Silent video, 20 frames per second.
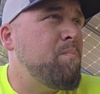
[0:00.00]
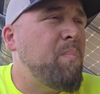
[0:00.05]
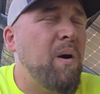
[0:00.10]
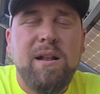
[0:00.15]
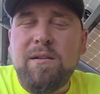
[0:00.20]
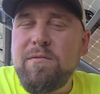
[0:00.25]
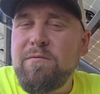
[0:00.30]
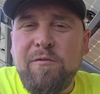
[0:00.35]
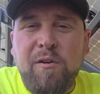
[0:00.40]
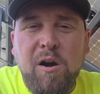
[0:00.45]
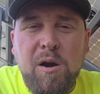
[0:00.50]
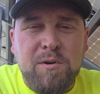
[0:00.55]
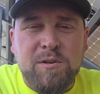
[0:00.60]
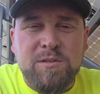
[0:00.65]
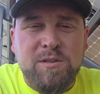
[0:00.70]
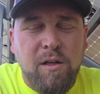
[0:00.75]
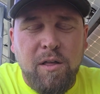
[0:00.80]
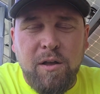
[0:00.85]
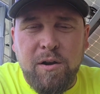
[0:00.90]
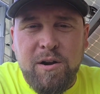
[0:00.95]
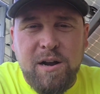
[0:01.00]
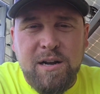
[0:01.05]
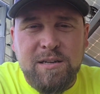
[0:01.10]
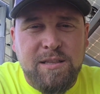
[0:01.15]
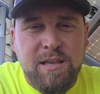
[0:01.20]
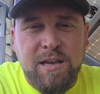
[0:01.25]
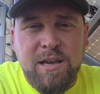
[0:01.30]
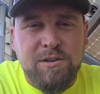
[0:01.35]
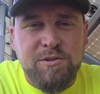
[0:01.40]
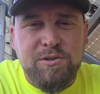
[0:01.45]
But farmers all
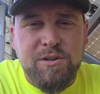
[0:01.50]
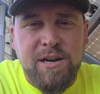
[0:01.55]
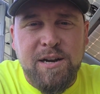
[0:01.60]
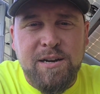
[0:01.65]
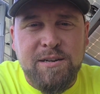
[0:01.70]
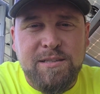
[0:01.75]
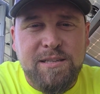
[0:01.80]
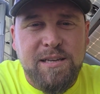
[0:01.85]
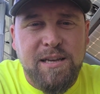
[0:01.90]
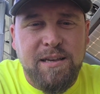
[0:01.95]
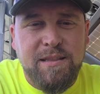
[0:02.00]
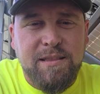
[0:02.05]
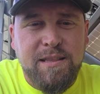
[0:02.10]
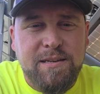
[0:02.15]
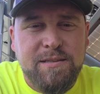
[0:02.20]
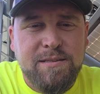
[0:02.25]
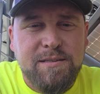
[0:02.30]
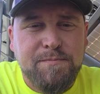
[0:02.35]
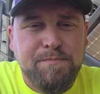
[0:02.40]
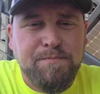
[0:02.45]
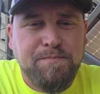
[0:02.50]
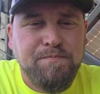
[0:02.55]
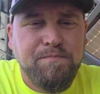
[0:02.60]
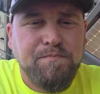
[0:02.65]
across the country are seeing this.